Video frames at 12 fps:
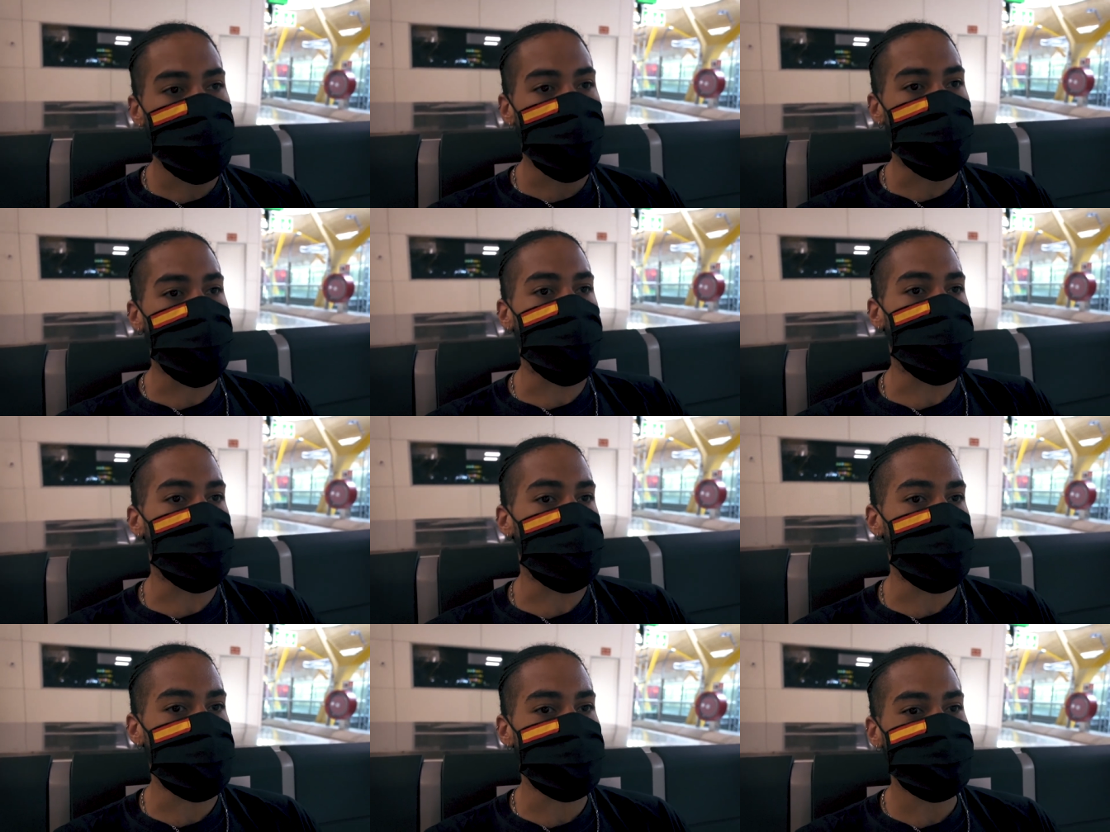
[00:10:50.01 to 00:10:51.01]

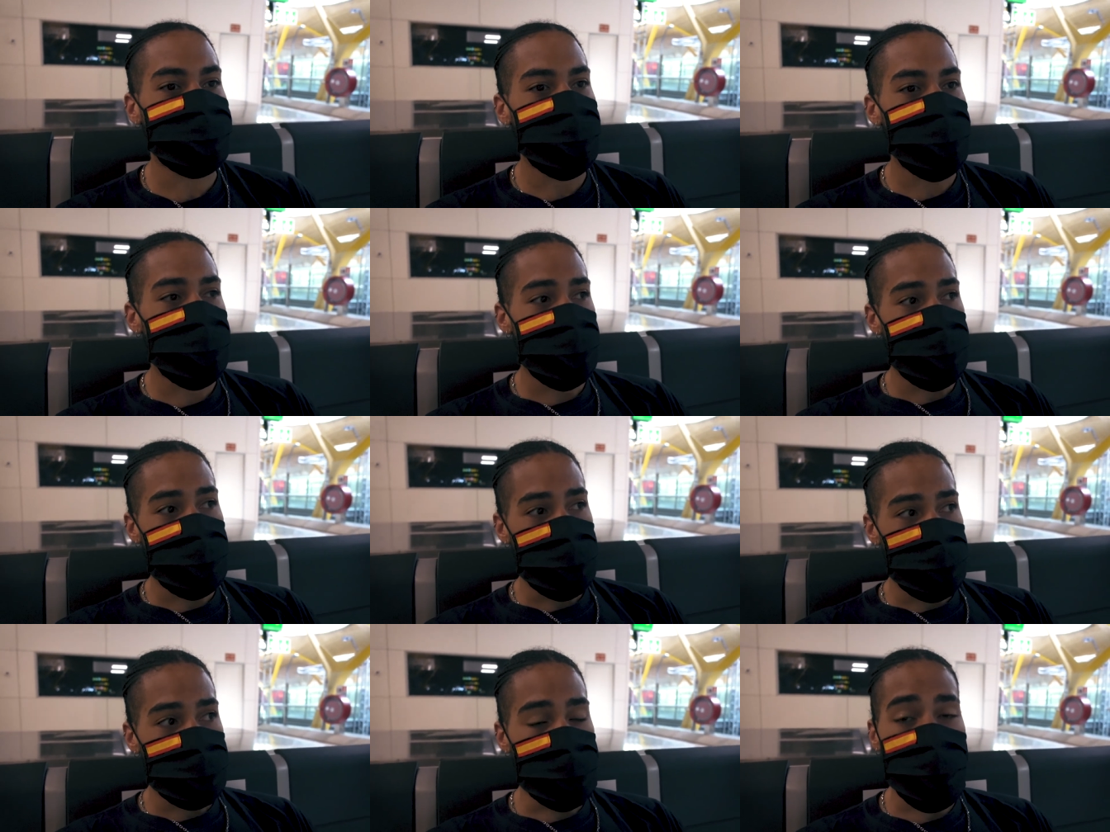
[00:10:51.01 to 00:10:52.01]
Um,
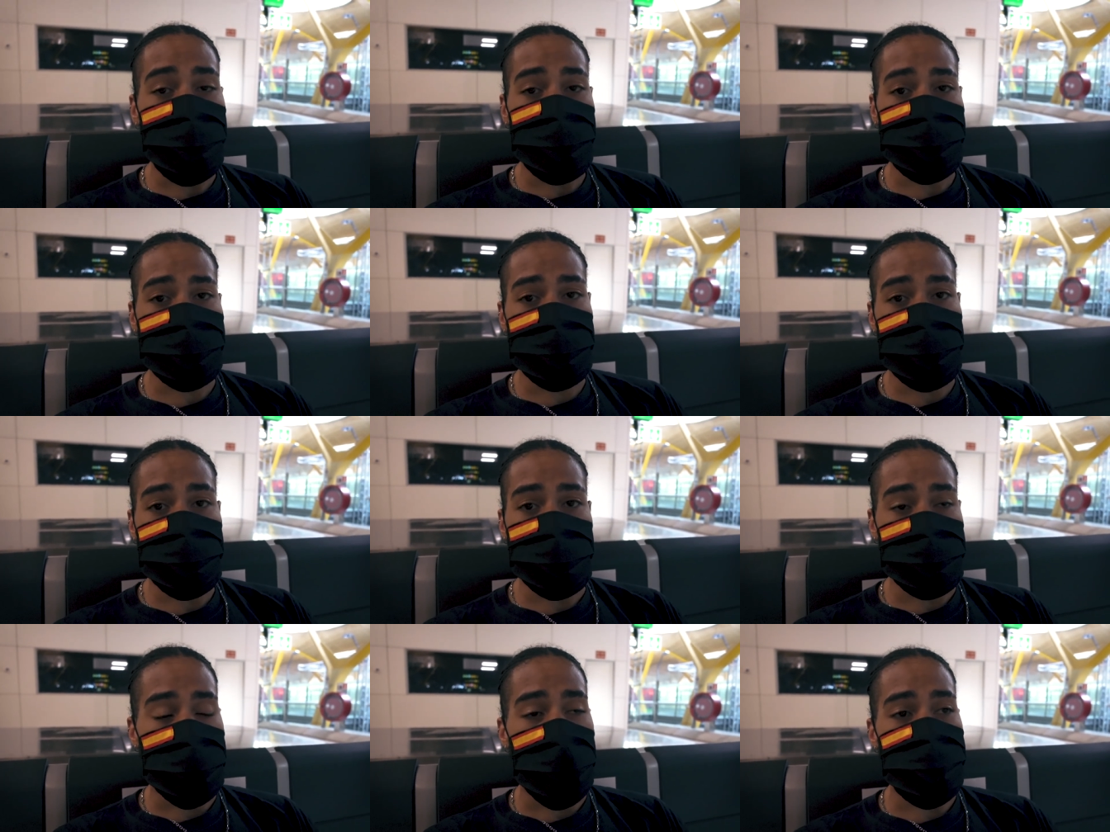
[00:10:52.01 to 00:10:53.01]
definitely a
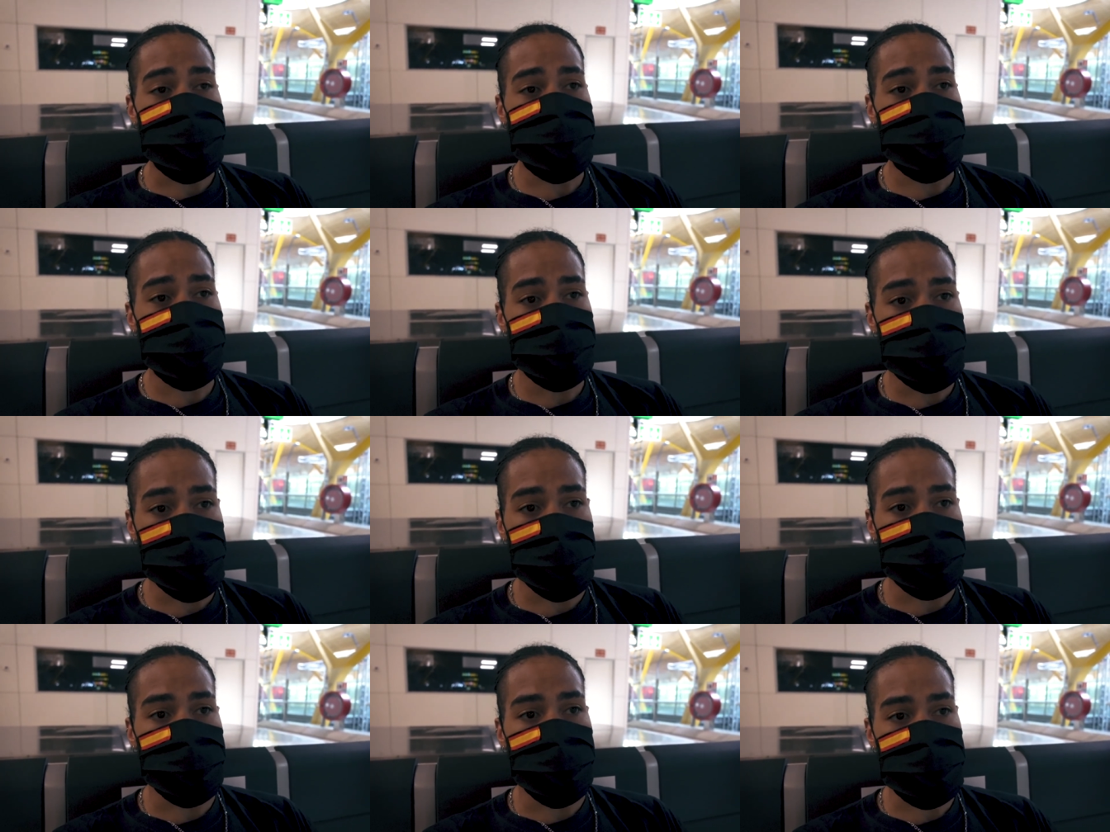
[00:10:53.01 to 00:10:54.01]
nice
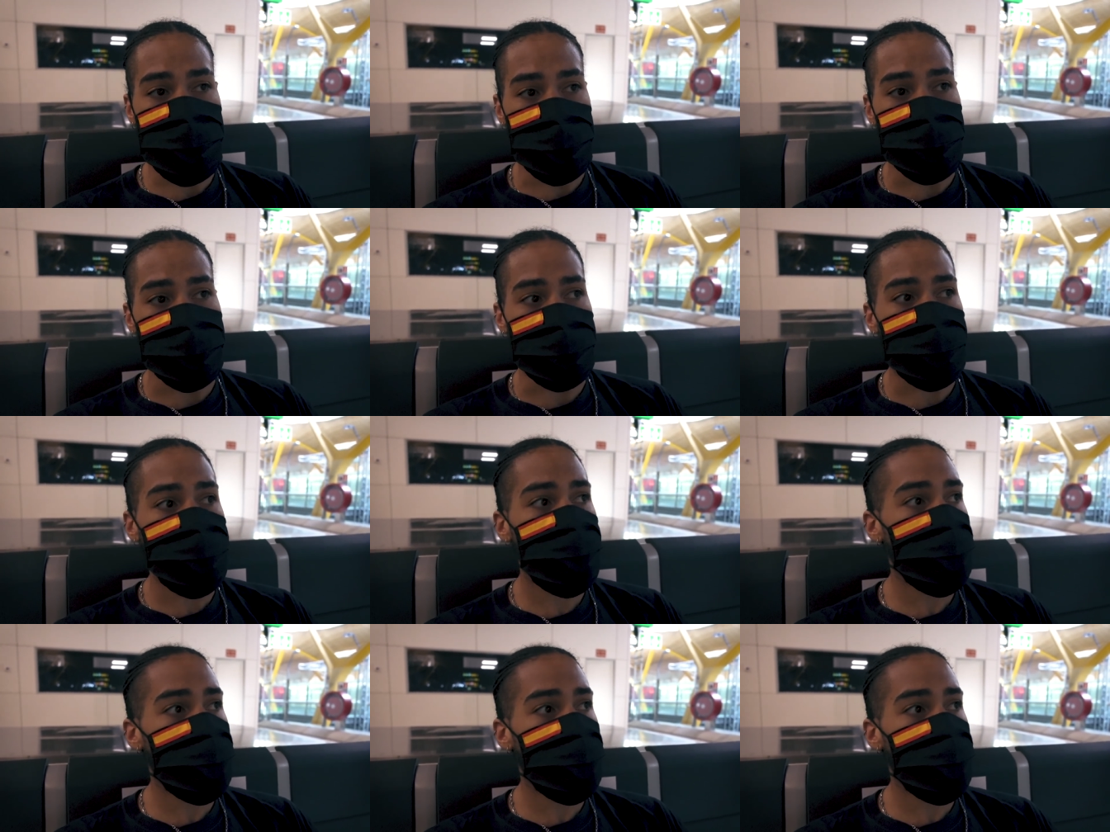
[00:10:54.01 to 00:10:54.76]
trip whatsoever